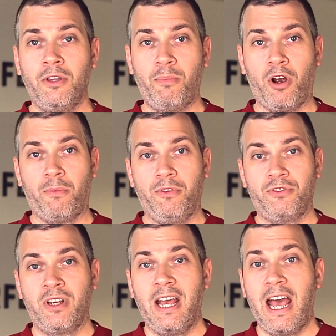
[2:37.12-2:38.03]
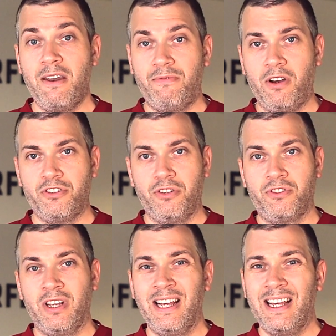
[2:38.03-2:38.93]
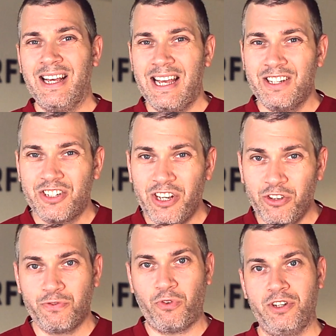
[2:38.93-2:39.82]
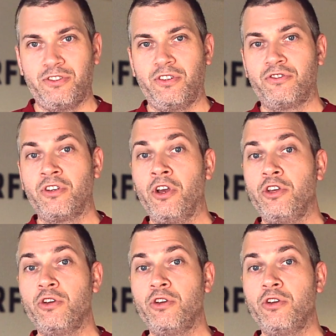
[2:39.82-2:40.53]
departments and functions. In sales, for instance,